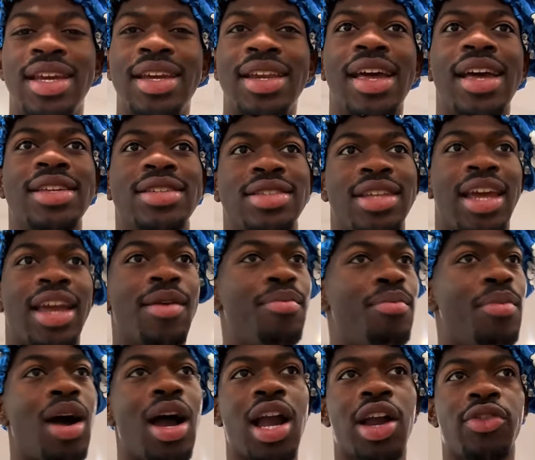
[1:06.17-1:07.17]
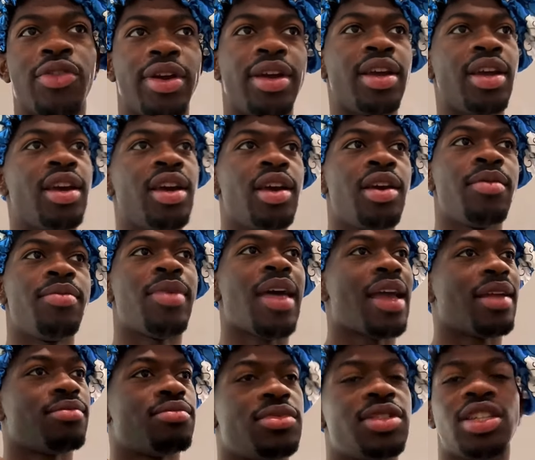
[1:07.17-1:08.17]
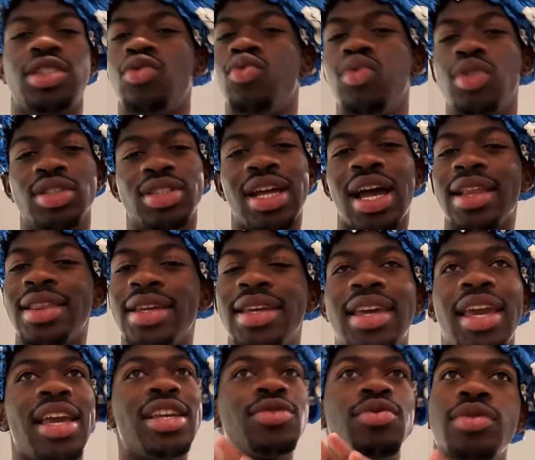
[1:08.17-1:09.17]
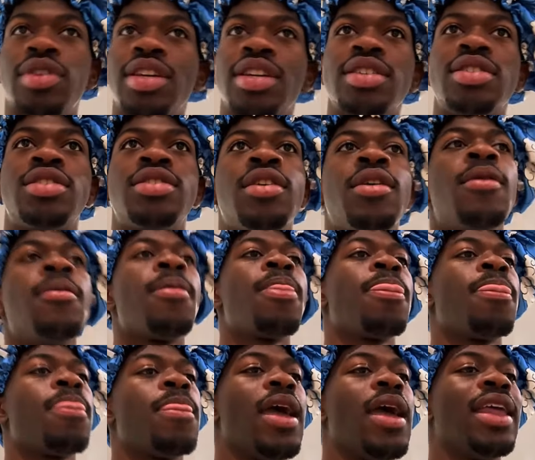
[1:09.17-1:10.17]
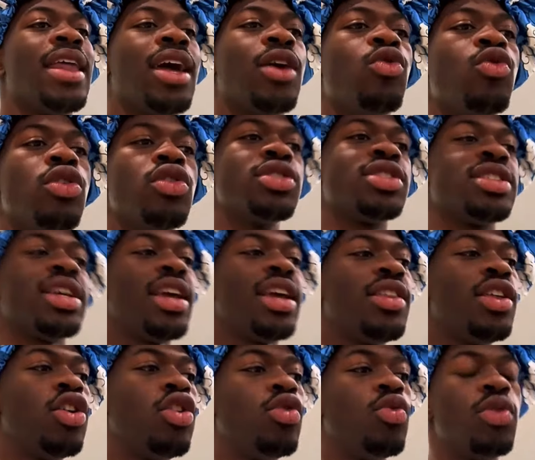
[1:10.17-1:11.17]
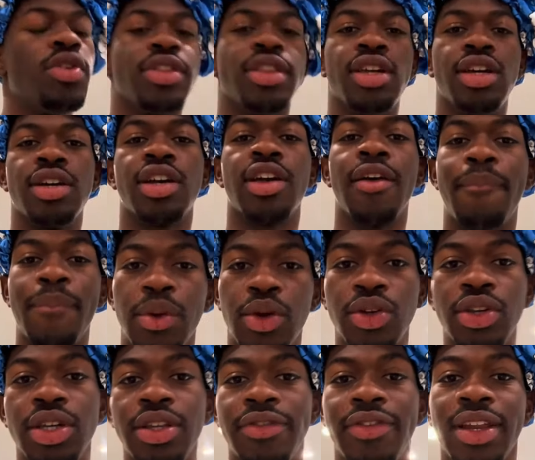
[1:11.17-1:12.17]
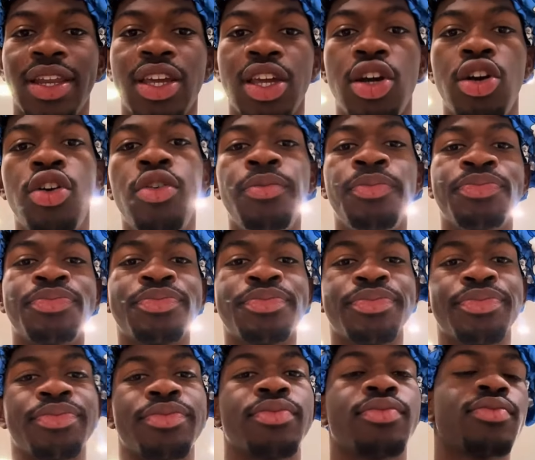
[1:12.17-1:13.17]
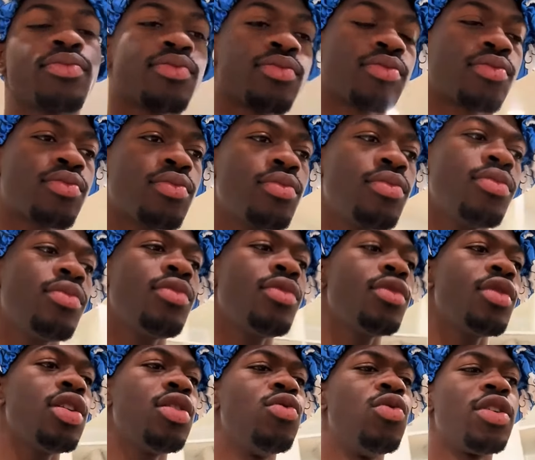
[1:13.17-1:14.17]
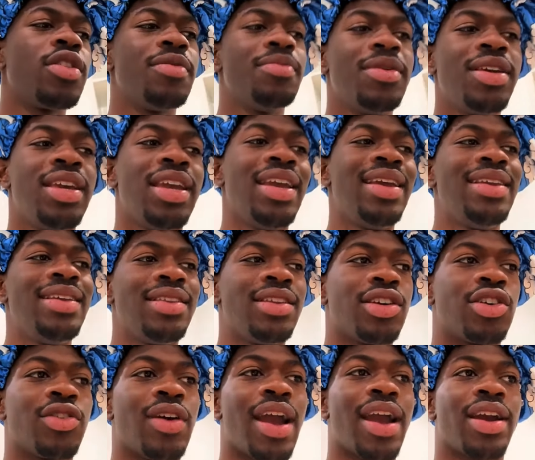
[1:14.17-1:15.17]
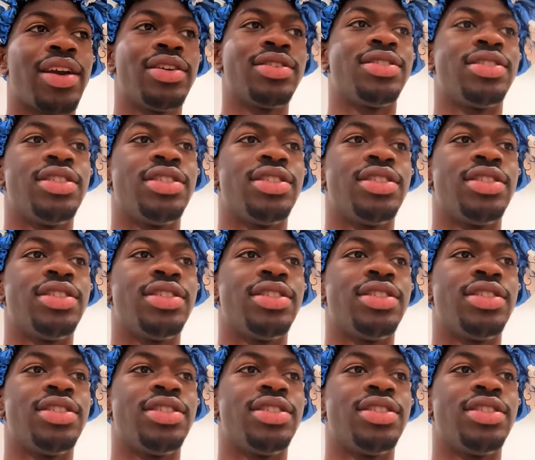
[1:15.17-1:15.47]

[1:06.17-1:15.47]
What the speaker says: as like mockery. That just was not the case with this. And I will say, though, with the communion video, with me eating the crackers and